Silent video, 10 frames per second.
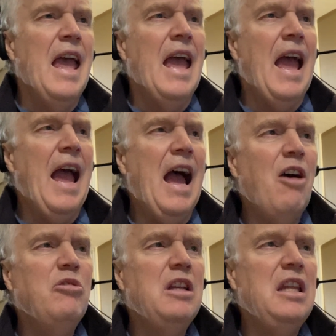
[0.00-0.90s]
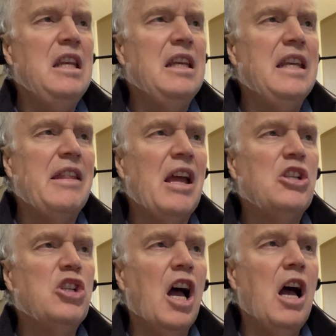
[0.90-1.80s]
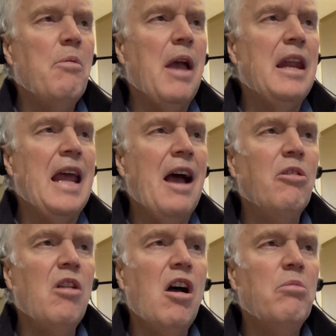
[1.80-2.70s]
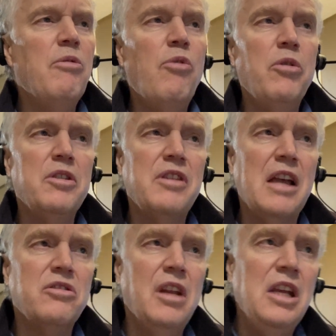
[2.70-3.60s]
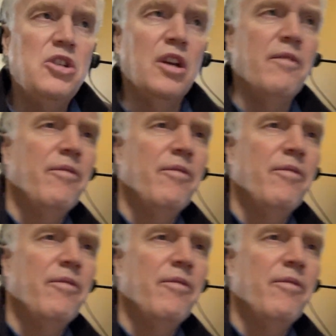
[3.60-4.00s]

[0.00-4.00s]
How did he get that job, and how long before the assassination?